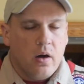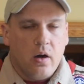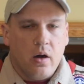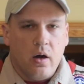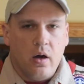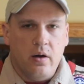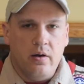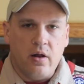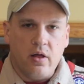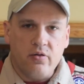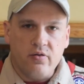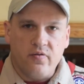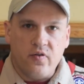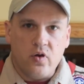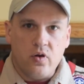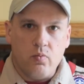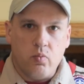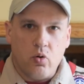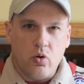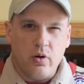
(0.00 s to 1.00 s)
Another
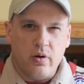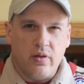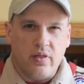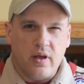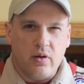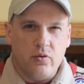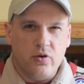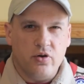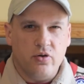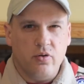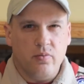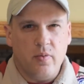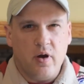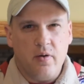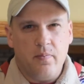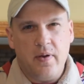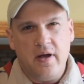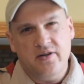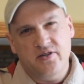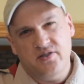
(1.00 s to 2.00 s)
very important thing when you're doing
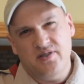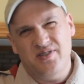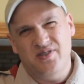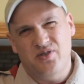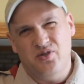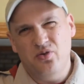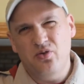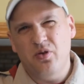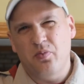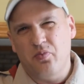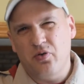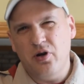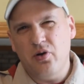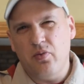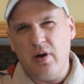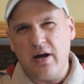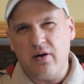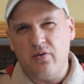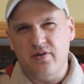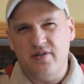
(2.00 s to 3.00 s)
merit badges is do the
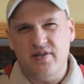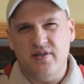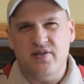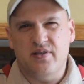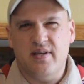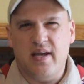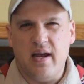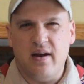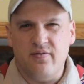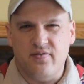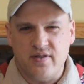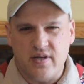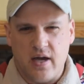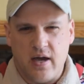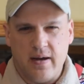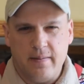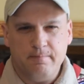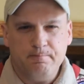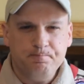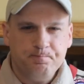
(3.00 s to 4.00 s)
prerequisites ahead of
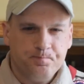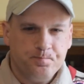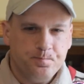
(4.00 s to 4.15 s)
time.